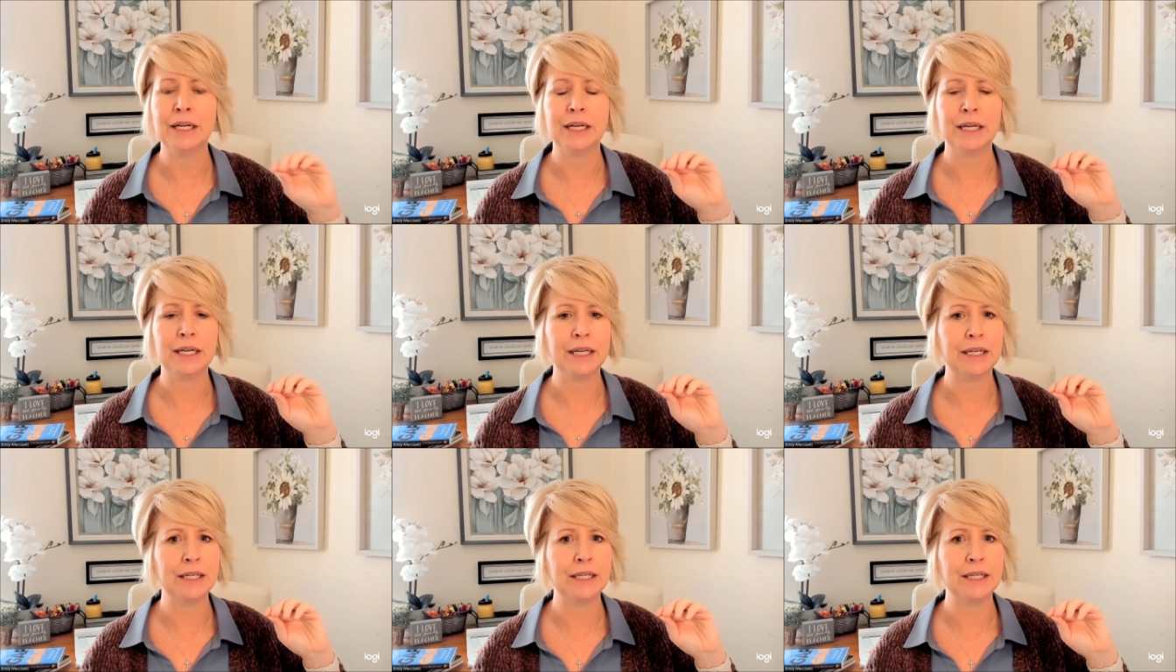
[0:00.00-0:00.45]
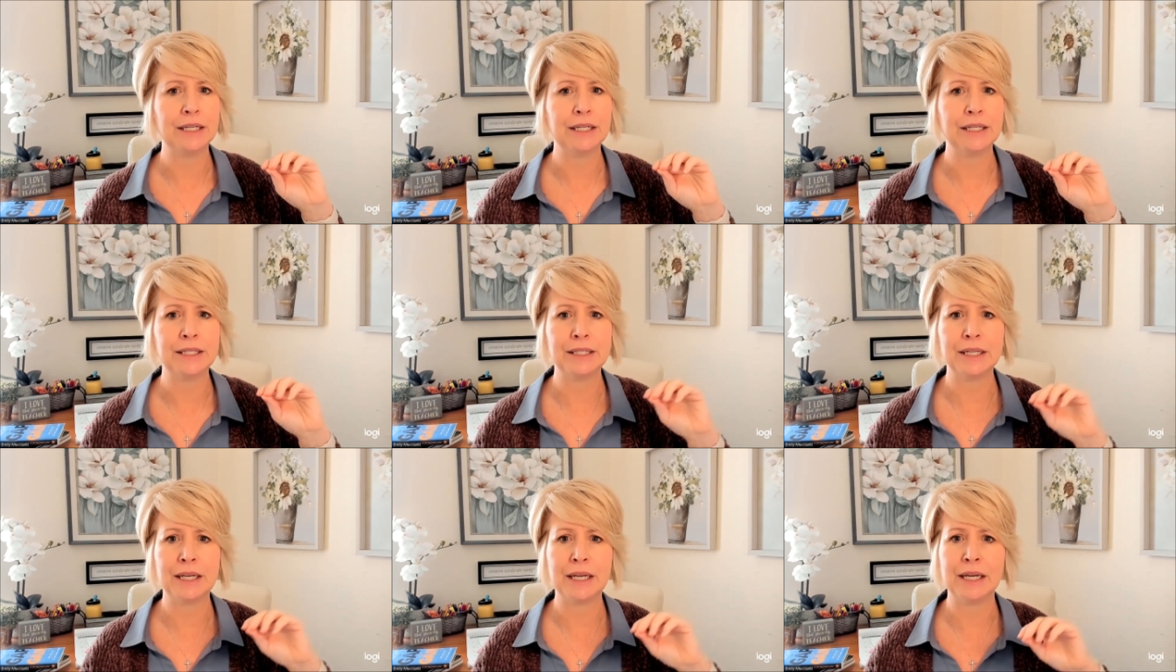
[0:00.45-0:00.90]

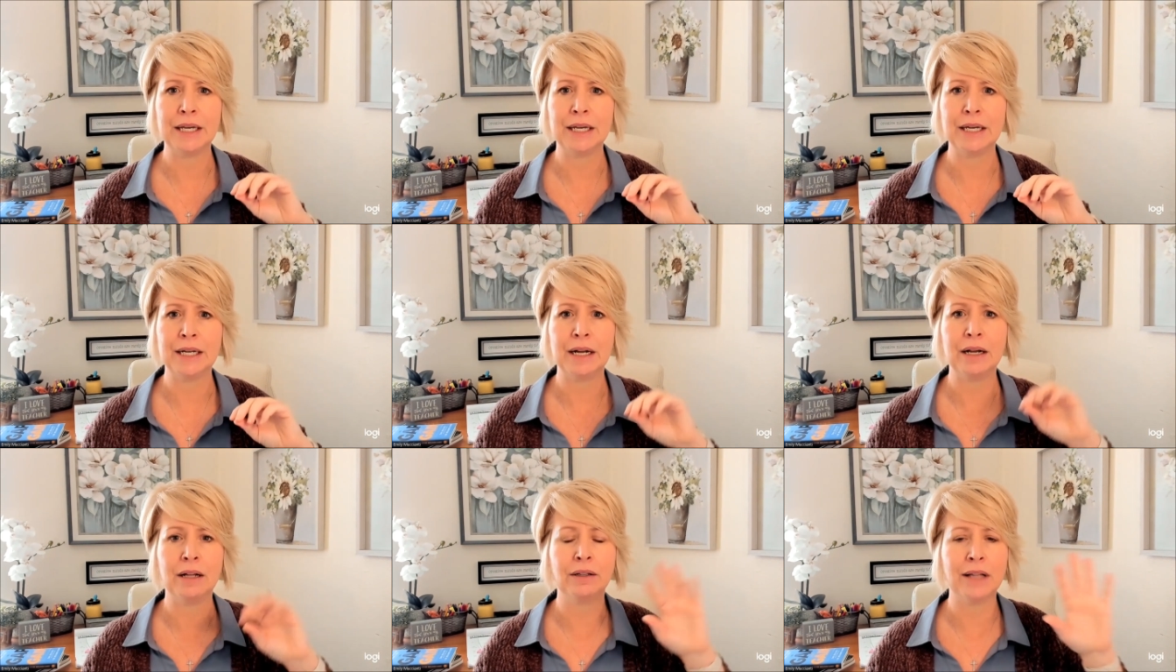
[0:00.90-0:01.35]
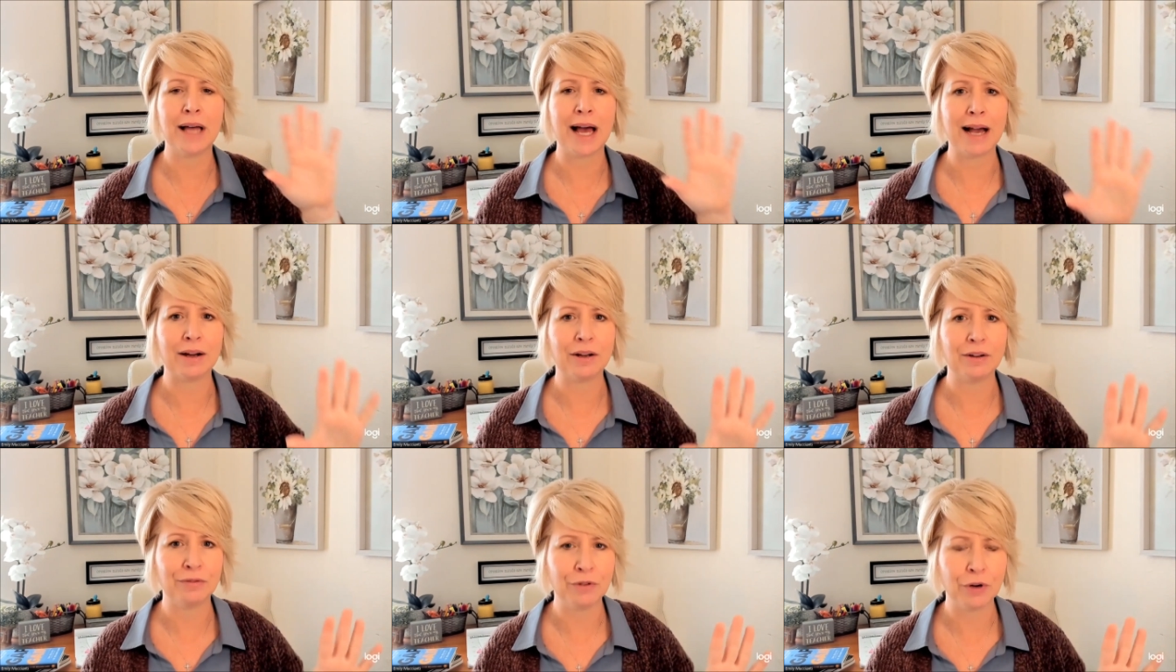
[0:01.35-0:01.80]
is it a
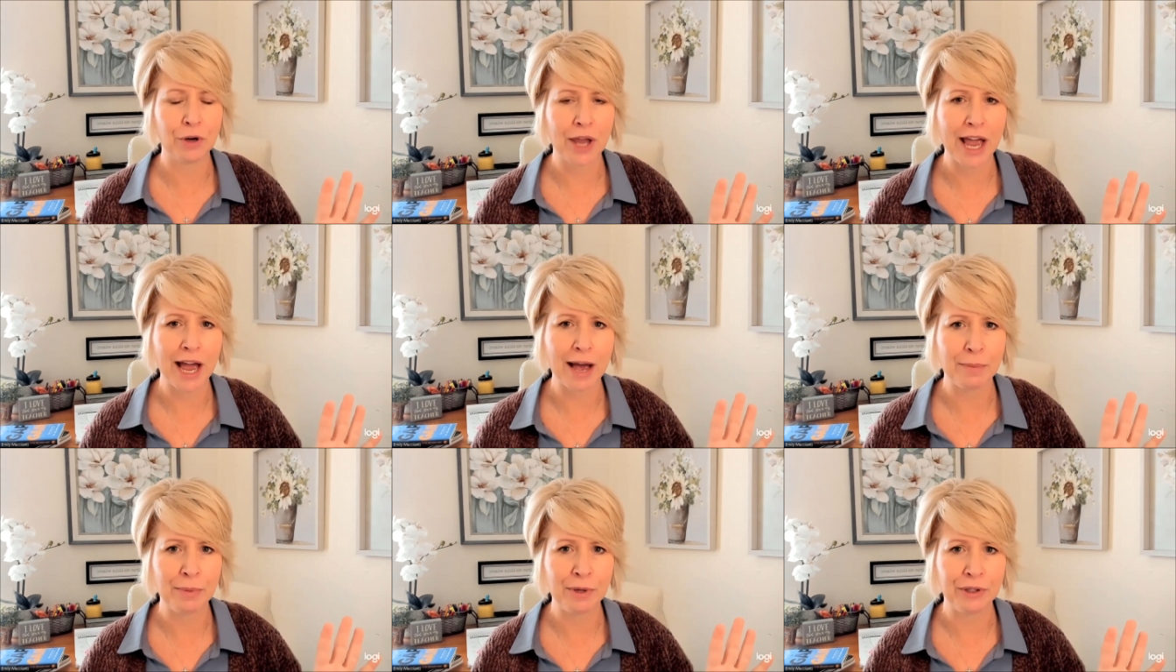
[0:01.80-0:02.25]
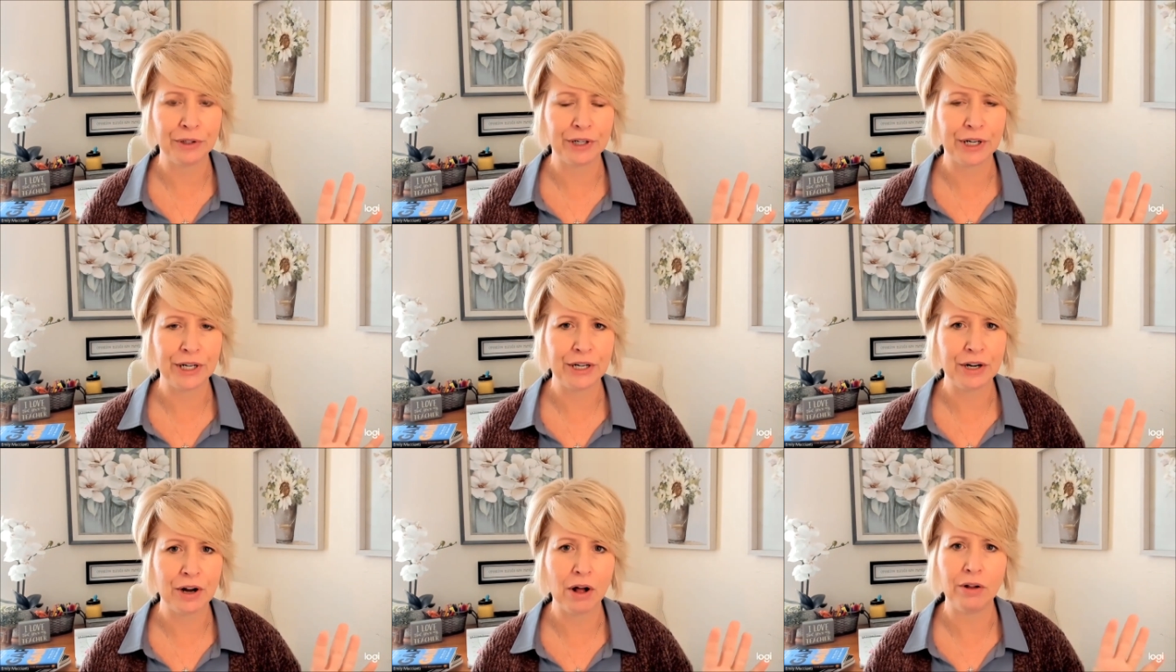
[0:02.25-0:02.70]
lack of
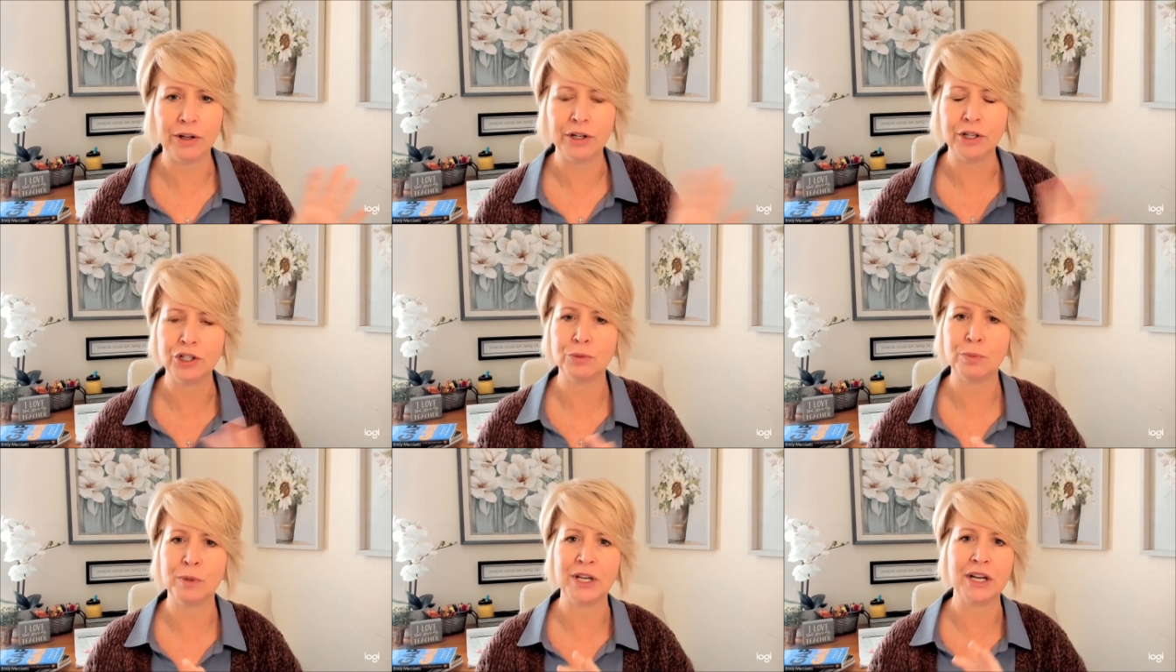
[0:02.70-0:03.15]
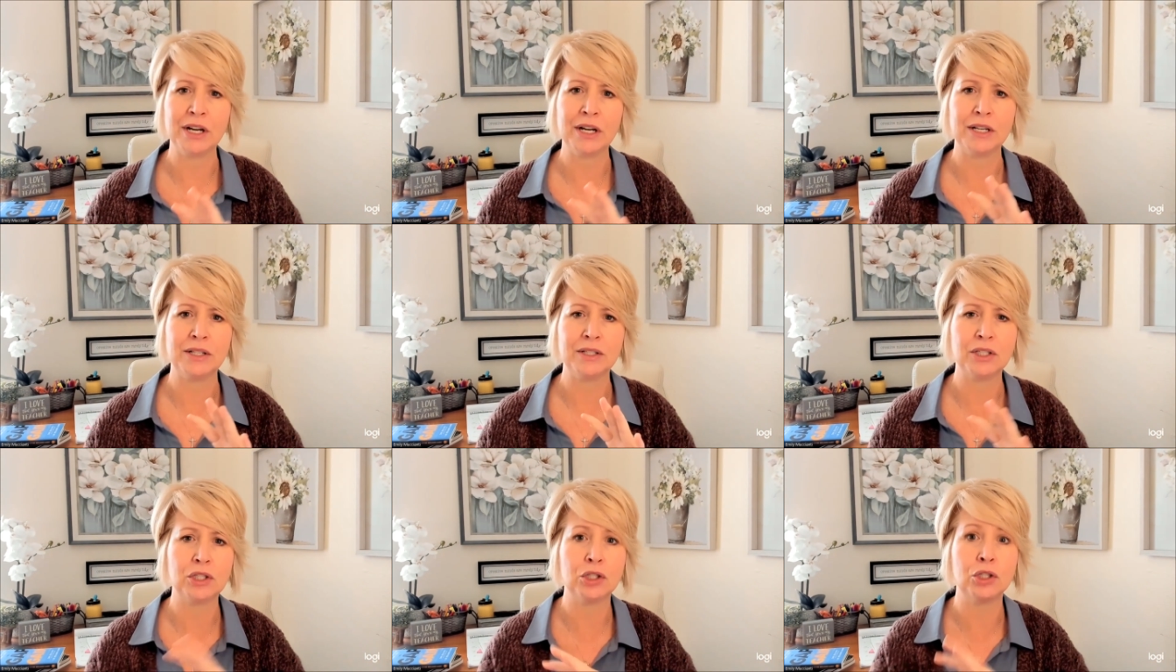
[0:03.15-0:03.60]
vocabulary knowledge
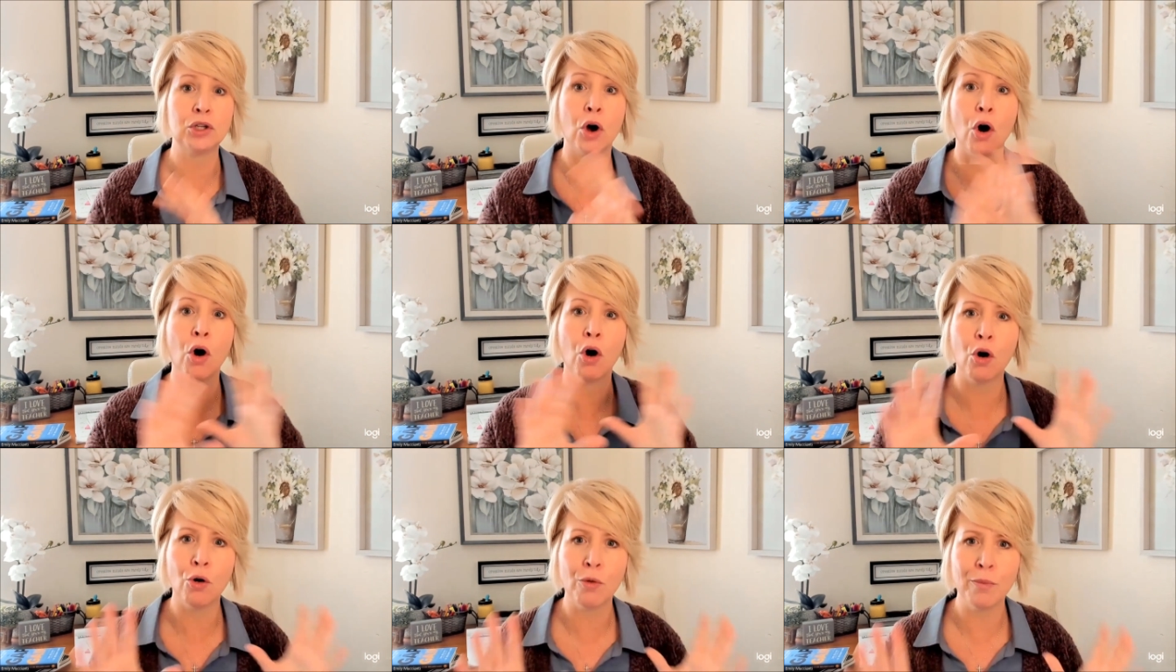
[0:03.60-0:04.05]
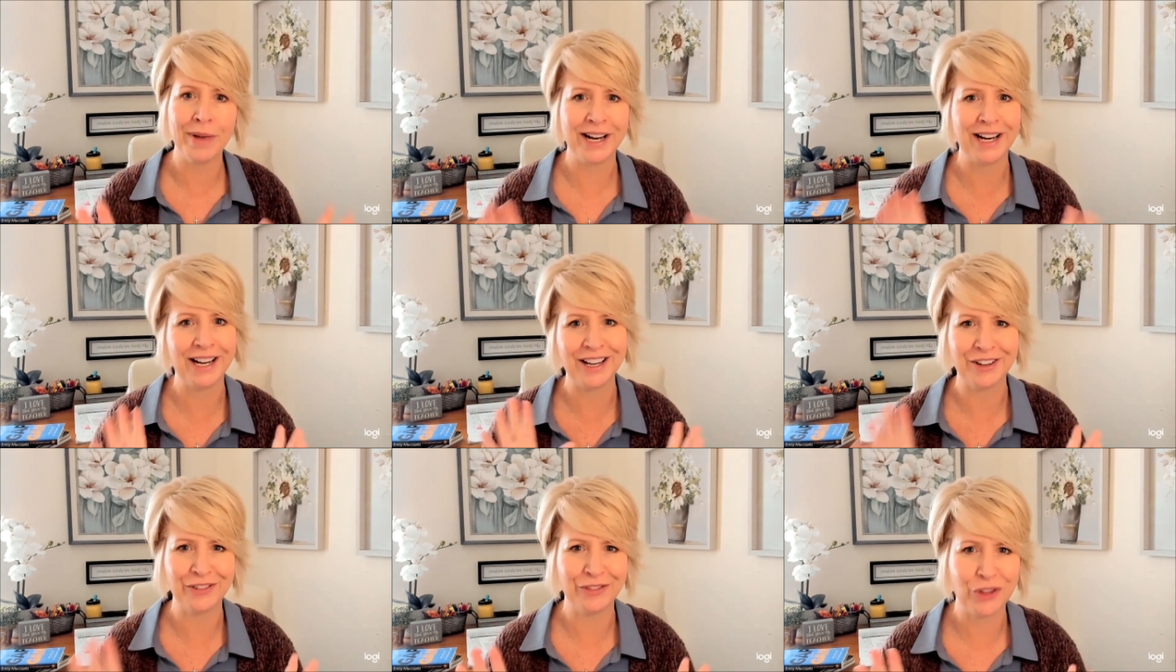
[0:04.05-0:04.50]
because so
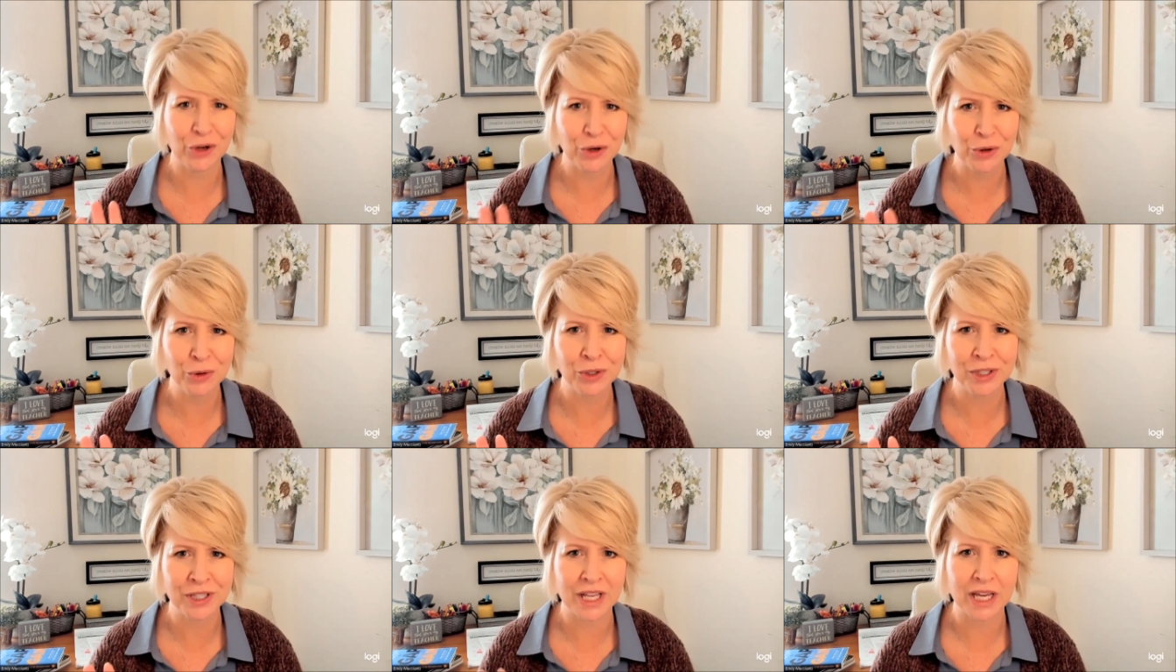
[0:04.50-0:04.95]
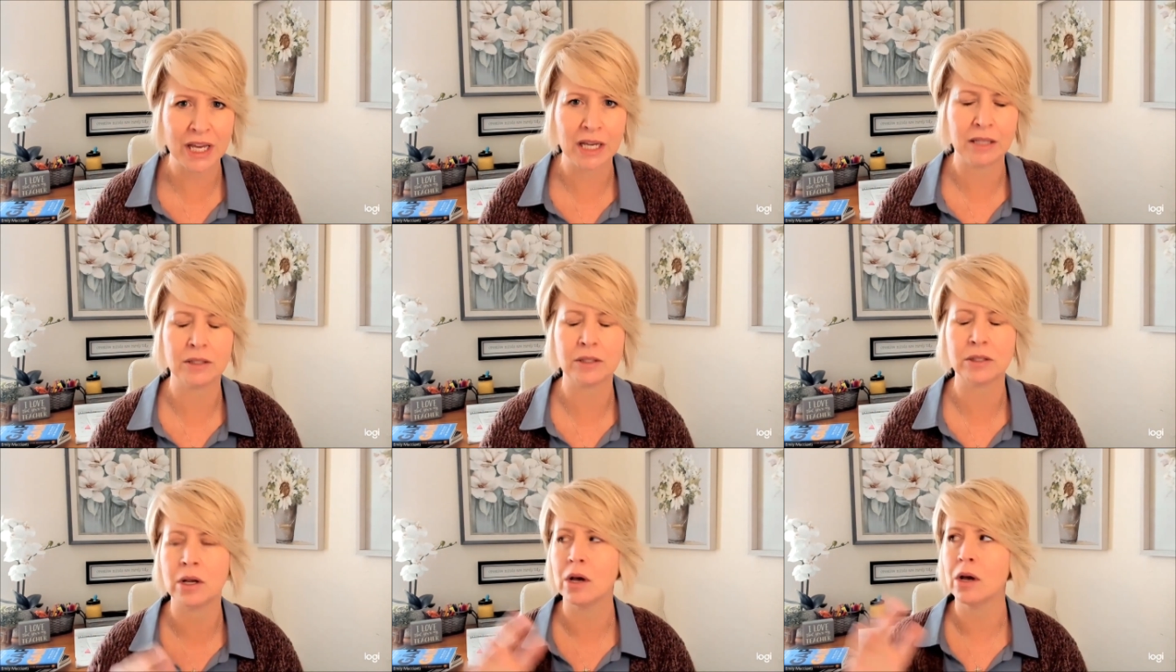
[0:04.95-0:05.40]
many of those
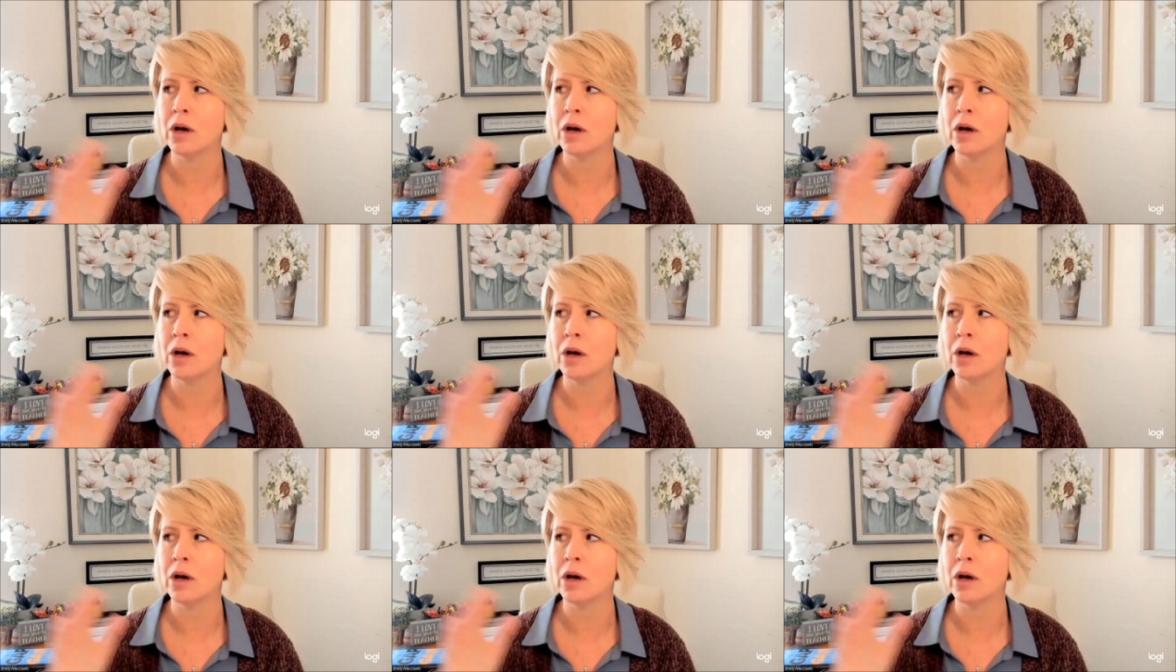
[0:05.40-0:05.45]
things